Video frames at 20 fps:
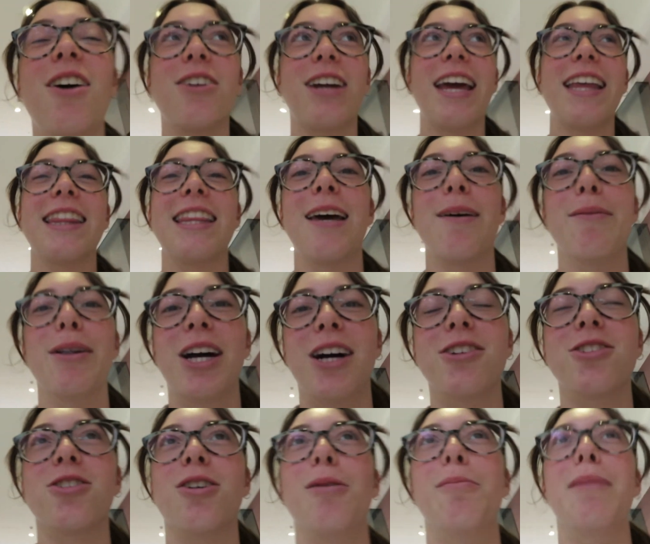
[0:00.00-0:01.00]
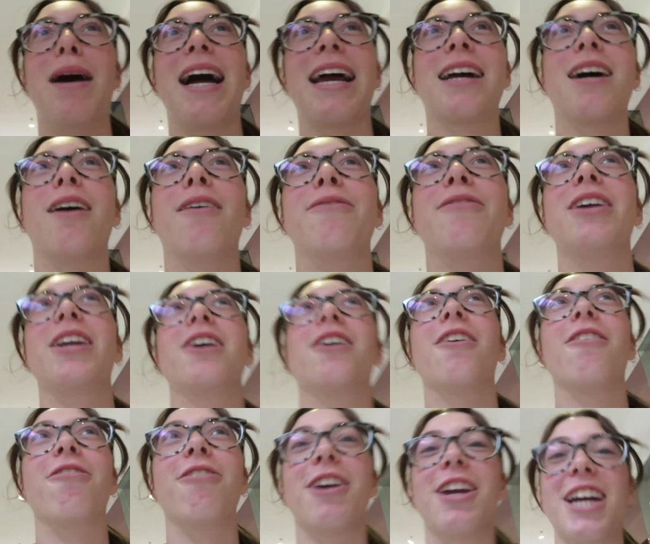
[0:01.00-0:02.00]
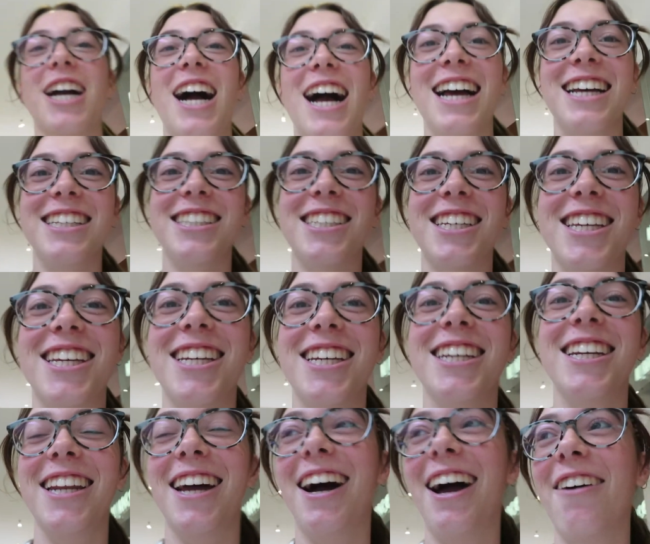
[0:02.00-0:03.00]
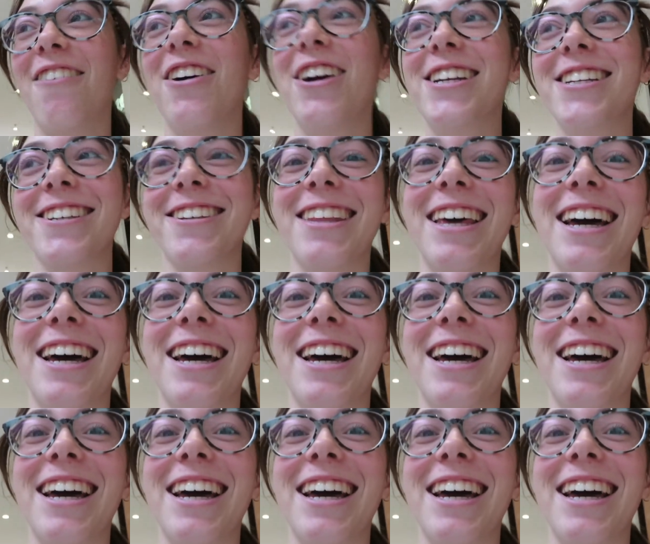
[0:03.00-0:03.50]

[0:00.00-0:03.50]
I'll get them and I'll do a mic up video for you guys. No, I won't do